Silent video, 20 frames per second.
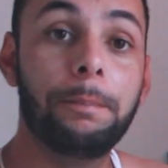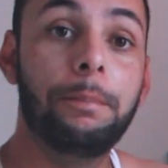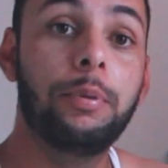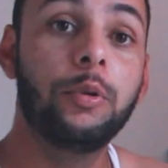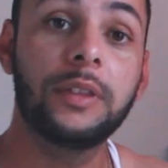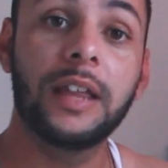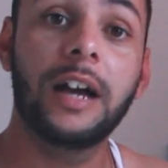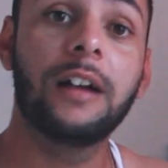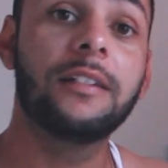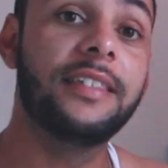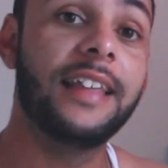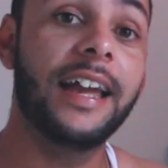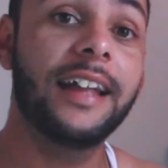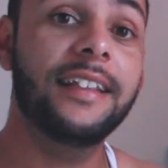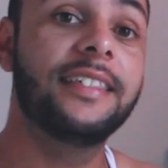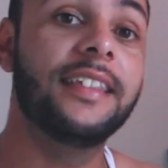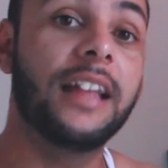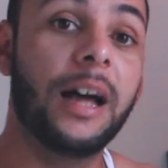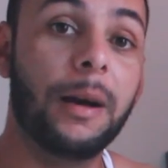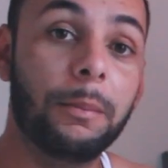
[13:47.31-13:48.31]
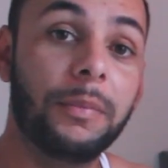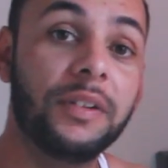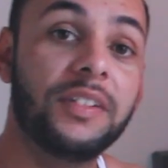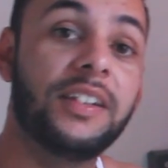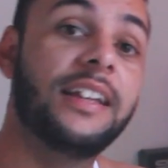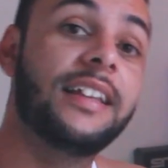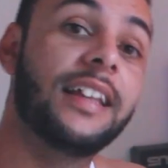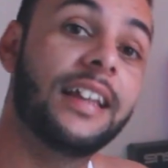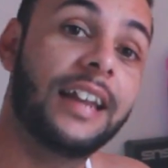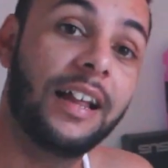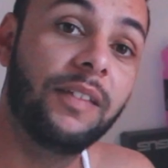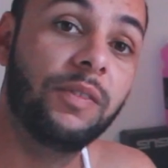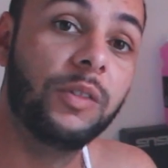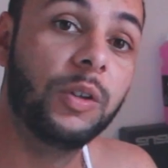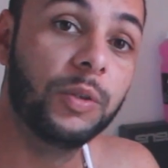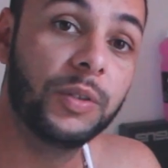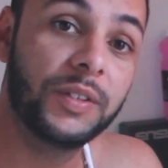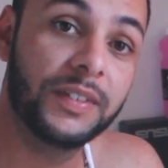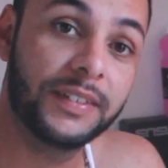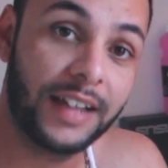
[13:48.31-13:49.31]
put out that numbers and run
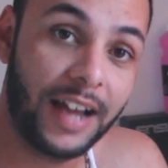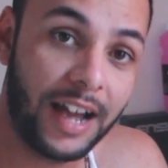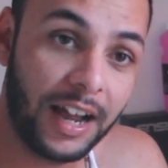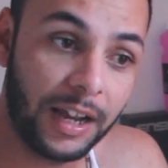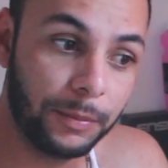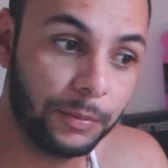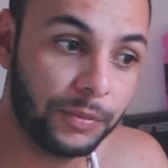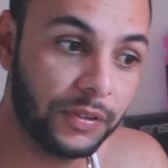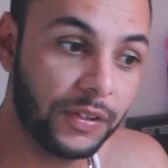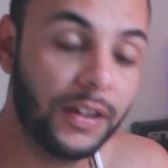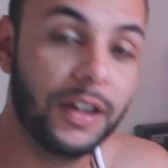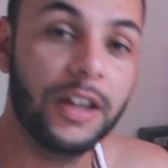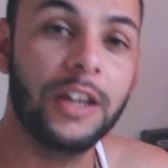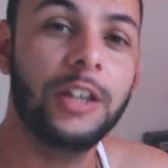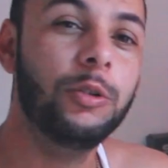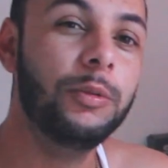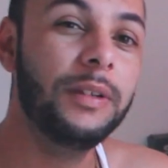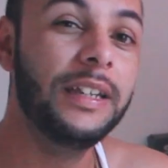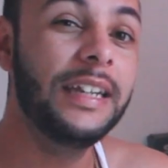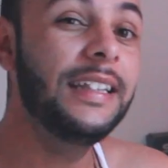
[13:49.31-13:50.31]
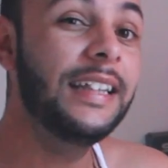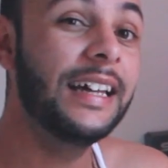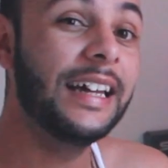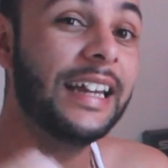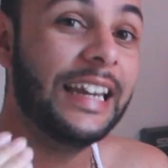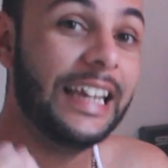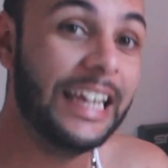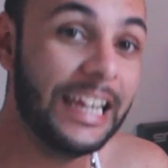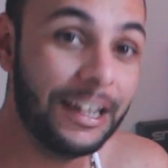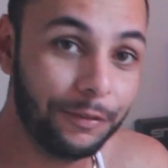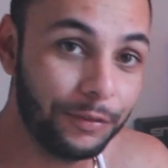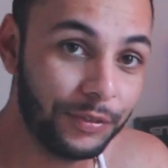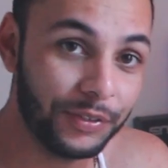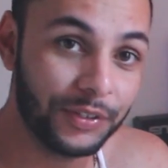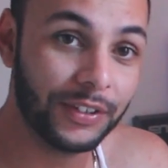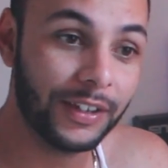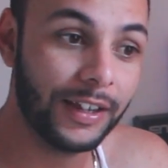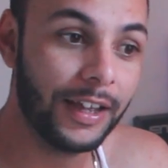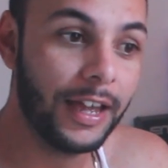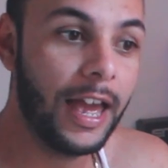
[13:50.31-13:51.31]
those times, you need
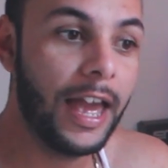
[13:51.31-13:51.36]
revs.